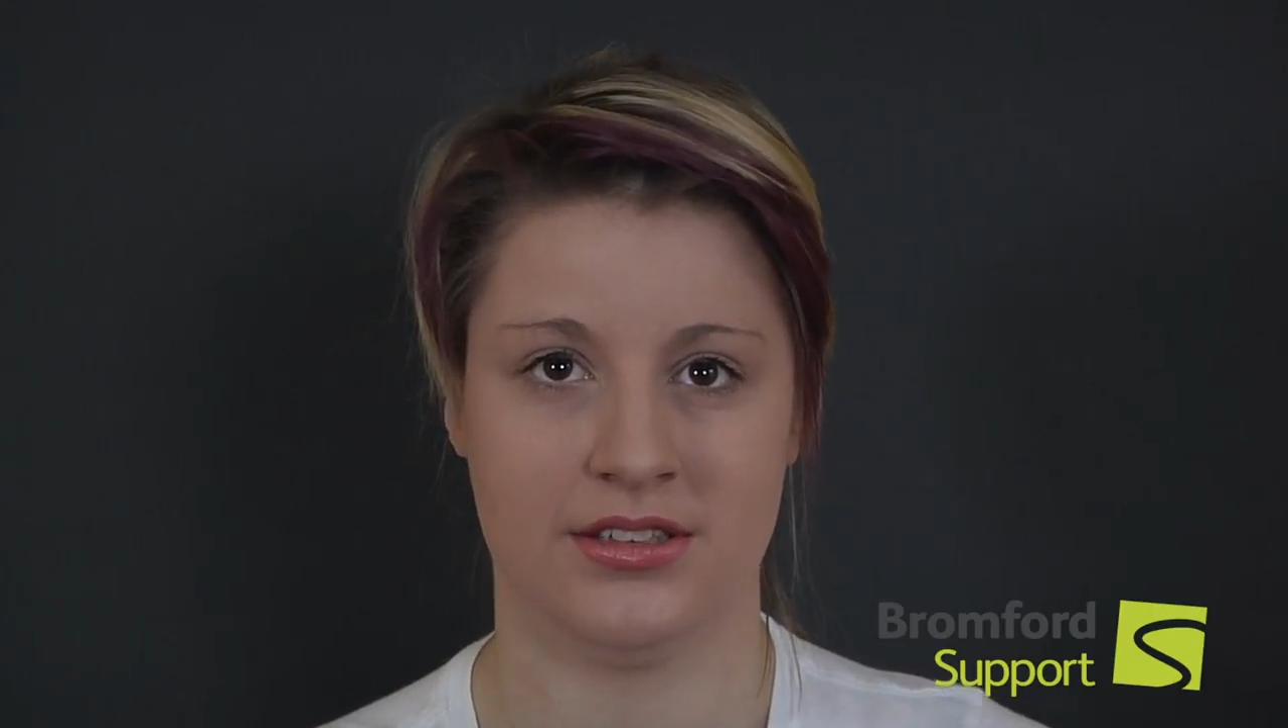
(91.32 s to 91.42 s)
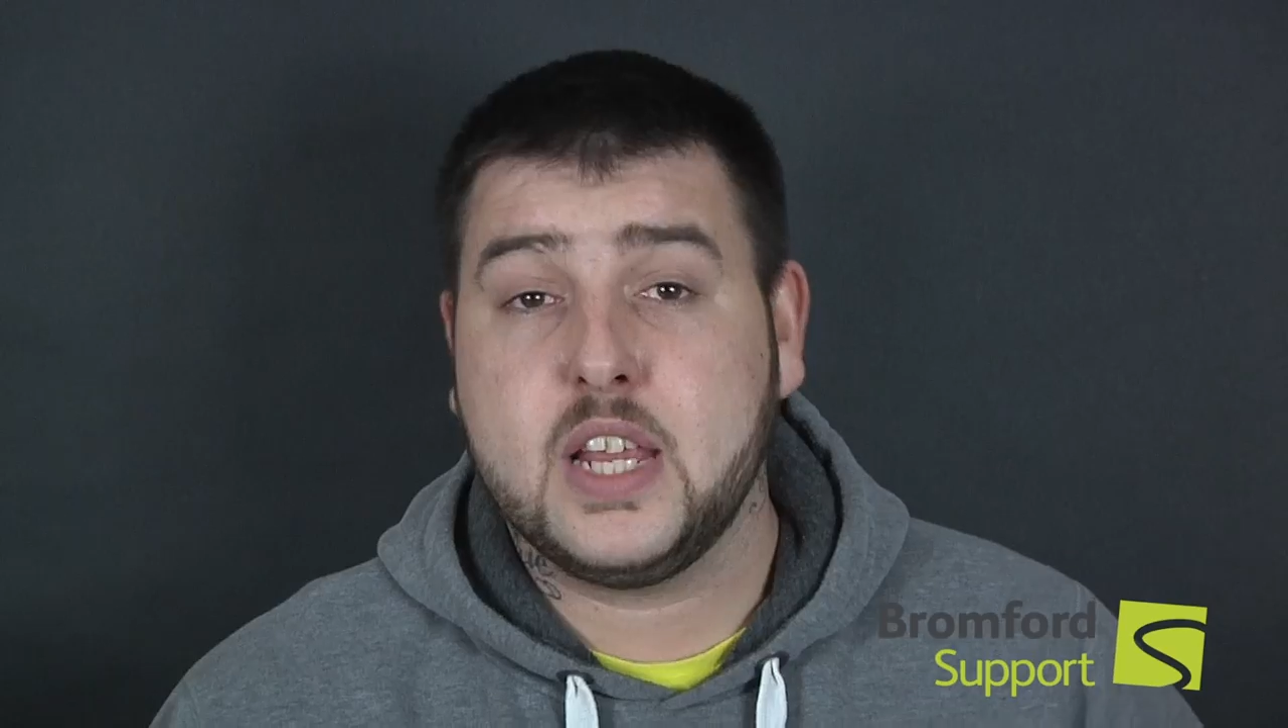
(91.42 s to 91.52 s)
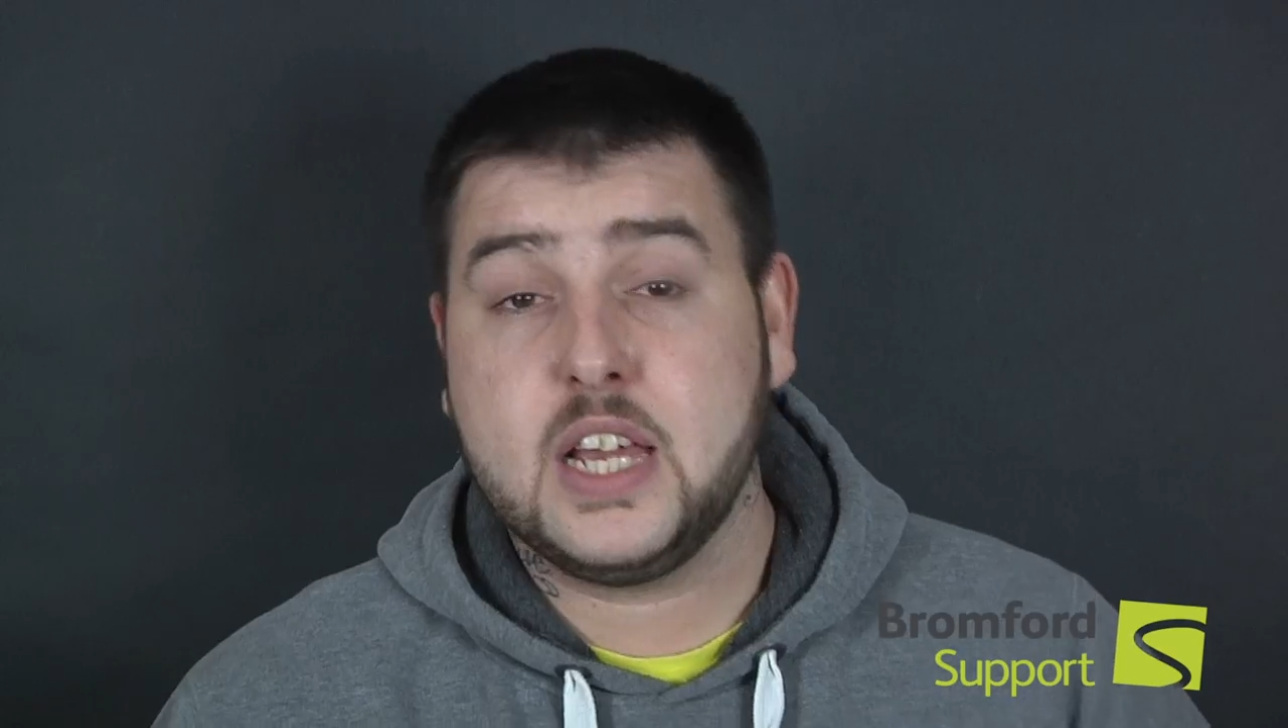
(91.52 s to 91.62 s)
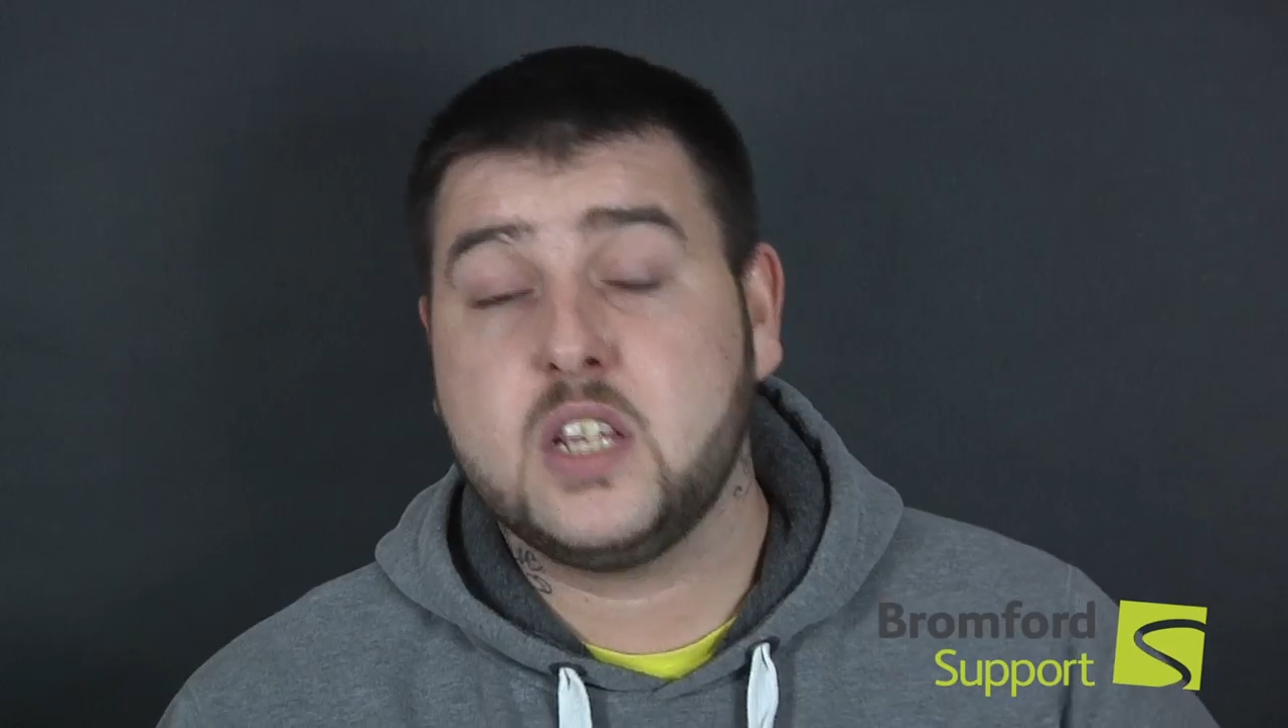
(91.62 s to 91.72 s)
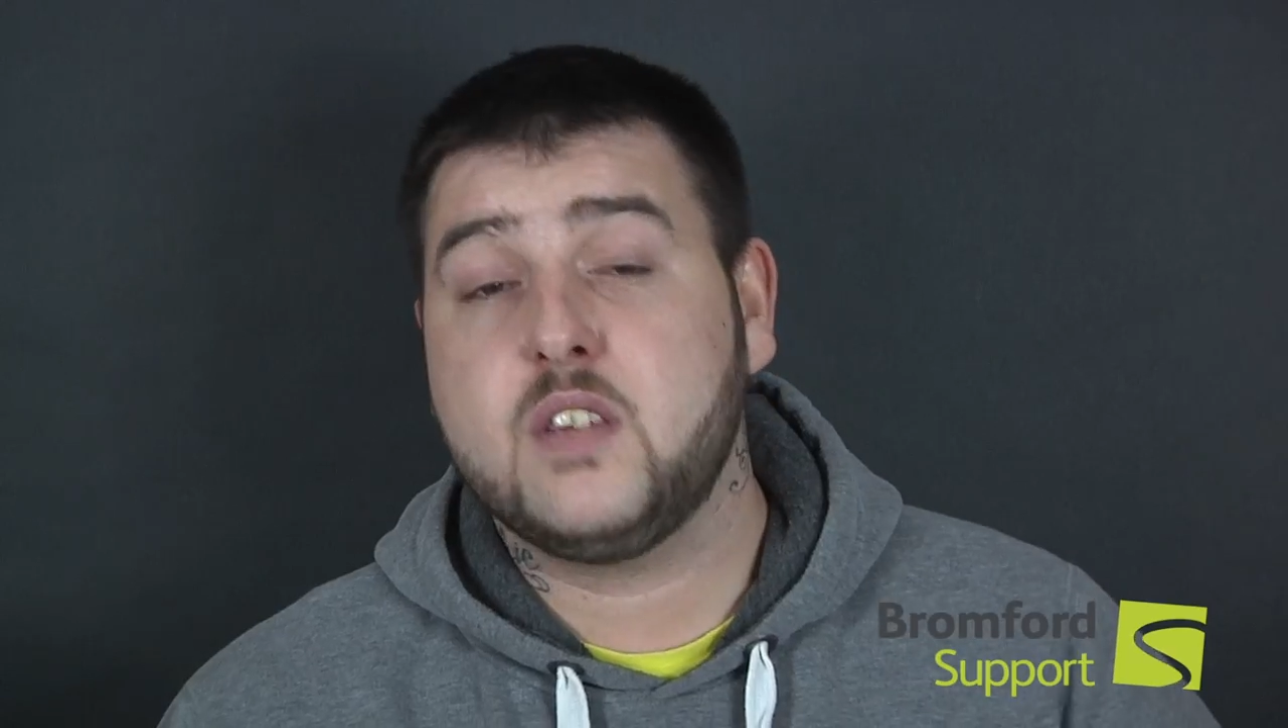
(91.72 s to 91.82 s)

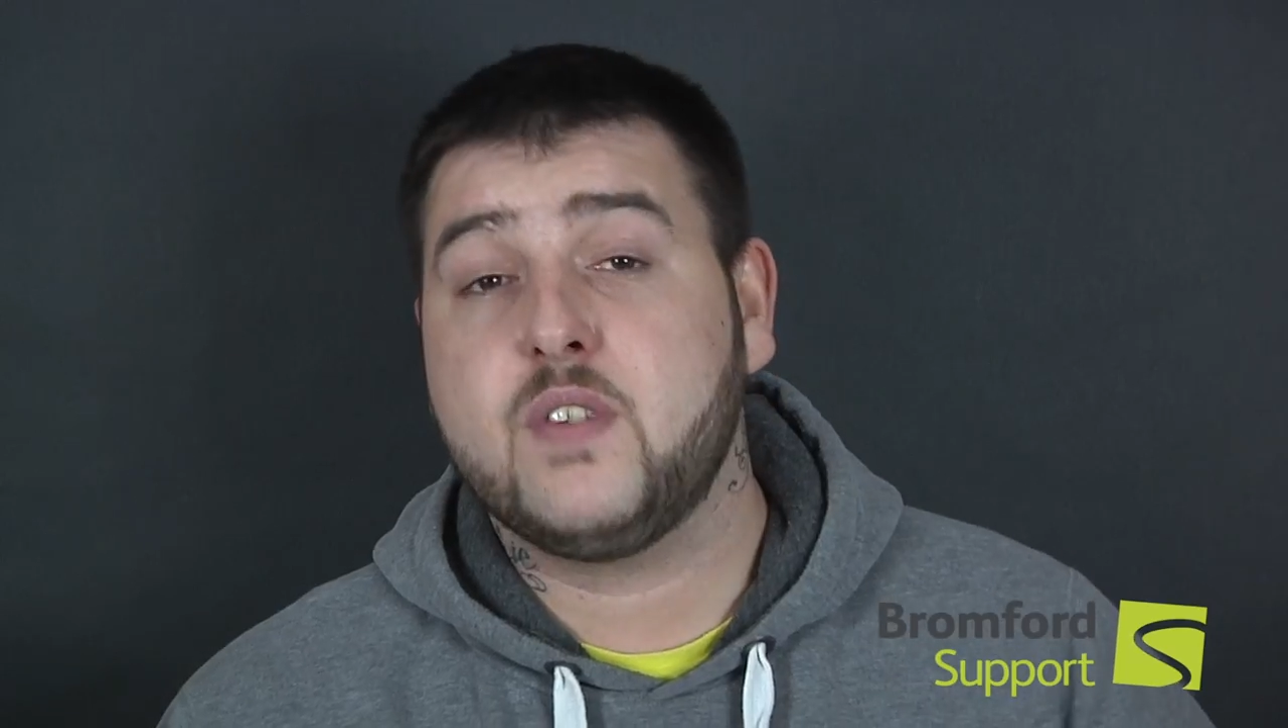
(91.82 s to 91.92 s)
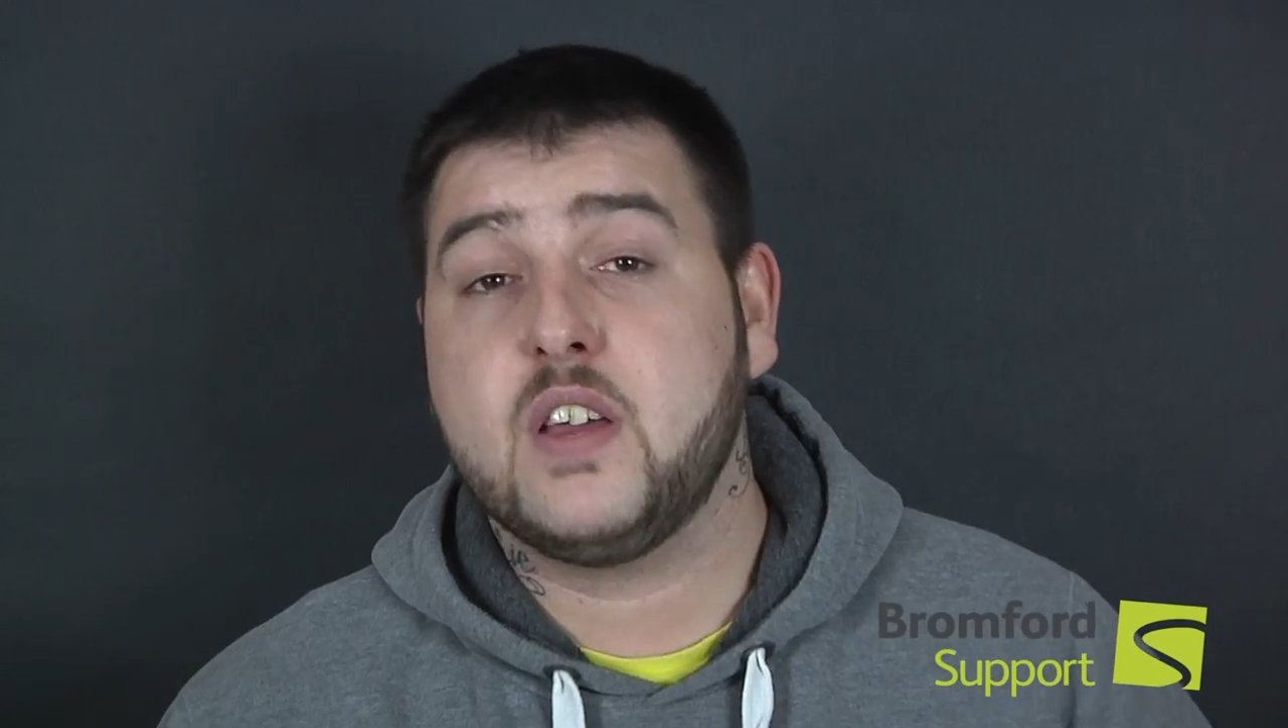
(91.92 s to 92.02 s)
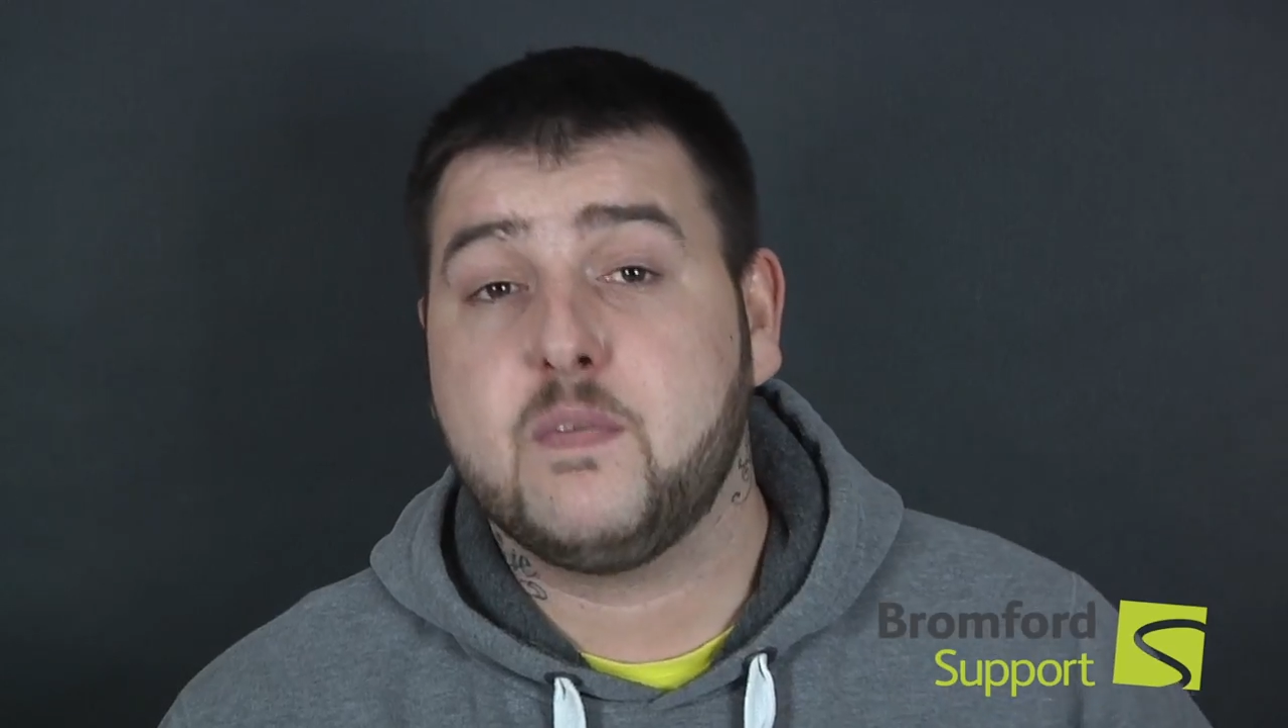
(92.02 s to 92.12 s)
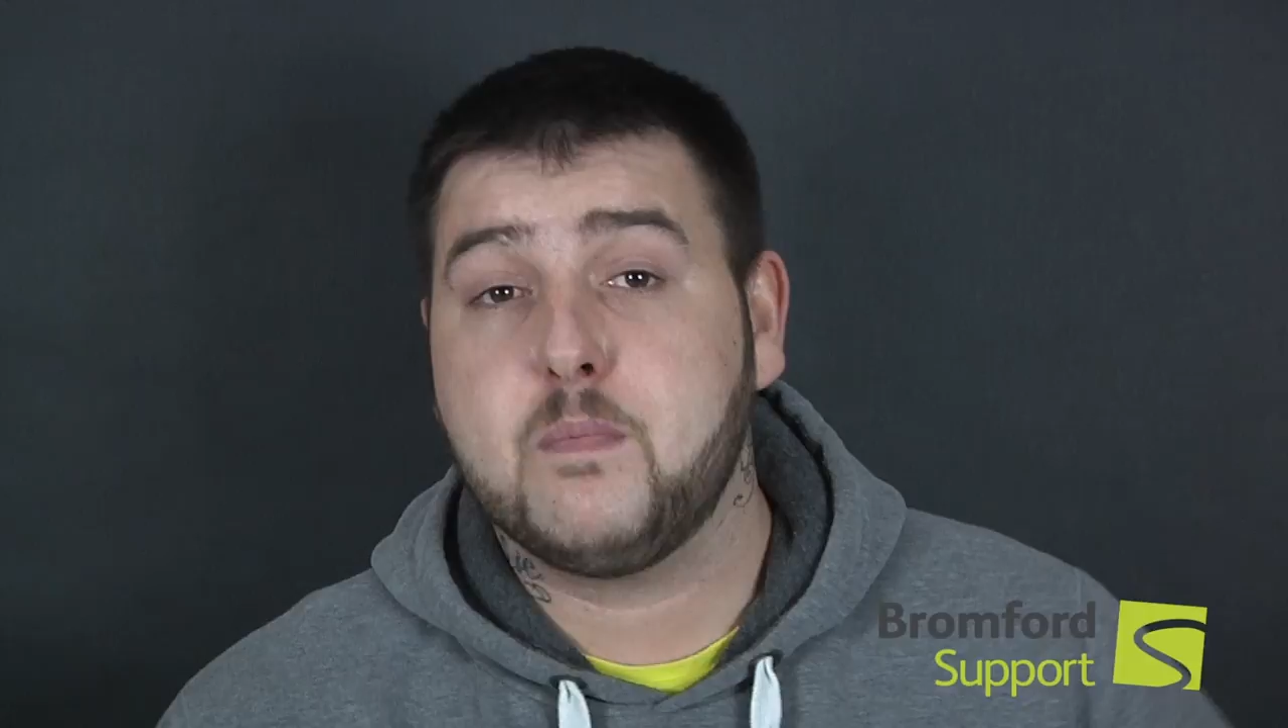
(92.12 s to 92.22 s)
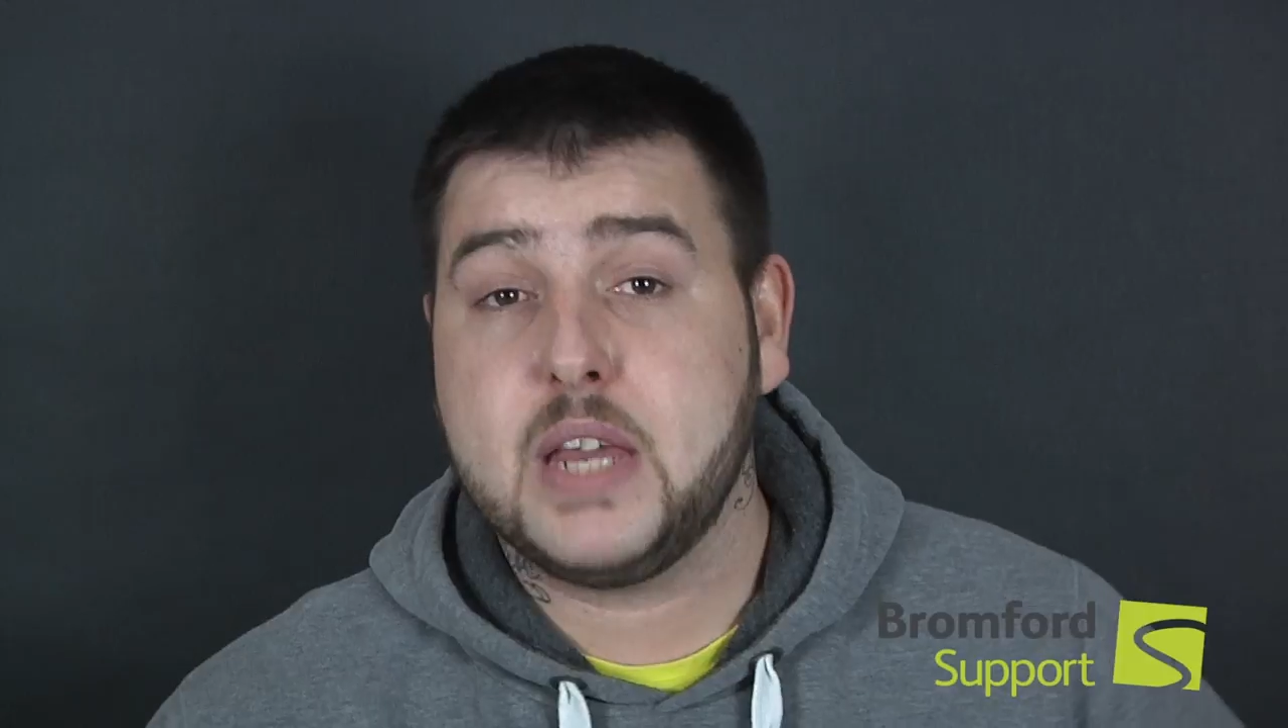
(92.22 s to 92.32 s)
These have given